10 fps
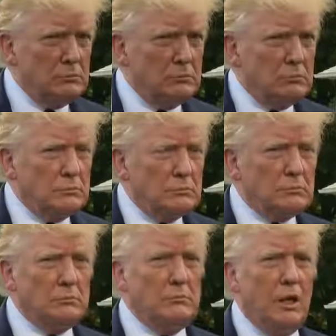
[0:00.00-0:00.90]
Why were you
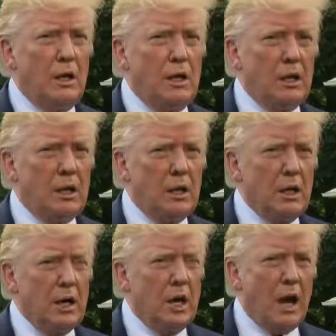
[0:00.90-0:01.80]
on a phone call? What was
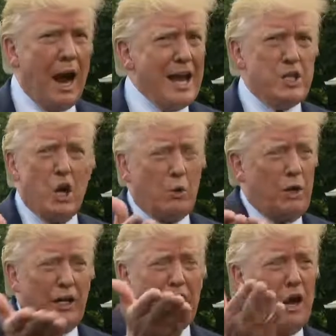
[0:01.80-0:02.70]
that about? I don't
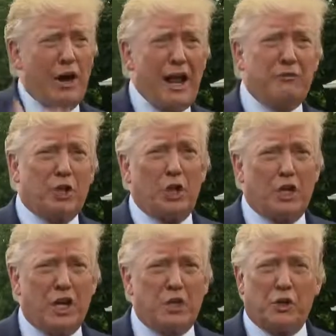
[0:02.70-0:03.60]
really know. I'd have to
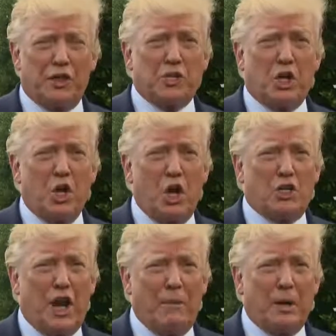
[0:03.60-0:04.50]
look into it. That's a long
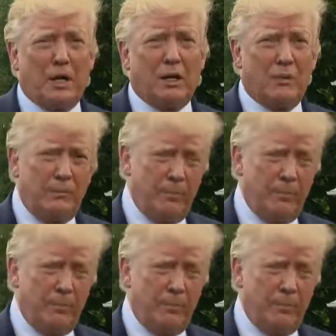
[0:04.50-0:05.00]
time ago.